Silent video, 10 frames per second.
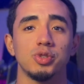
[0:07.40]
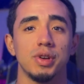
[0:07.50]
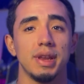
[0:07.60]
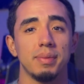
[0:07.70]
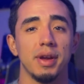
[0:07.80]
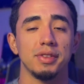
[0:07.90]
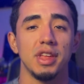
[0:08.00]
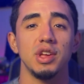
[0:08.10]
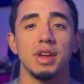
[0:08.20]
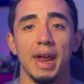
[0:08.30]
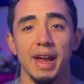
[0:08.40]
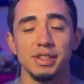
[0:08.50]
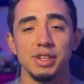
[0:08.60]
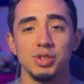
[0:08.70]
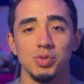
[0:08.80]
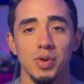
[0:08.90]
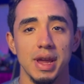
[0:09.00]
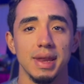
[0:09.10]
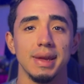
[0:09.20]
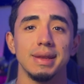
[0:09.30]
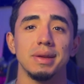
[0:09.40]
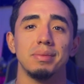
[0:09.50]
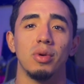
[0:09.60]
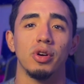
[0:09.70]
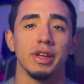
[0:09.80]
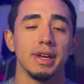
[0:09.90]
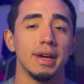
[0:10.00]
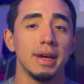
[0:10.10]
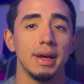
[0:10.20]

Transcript: trading pairs that you could actually trade in the market.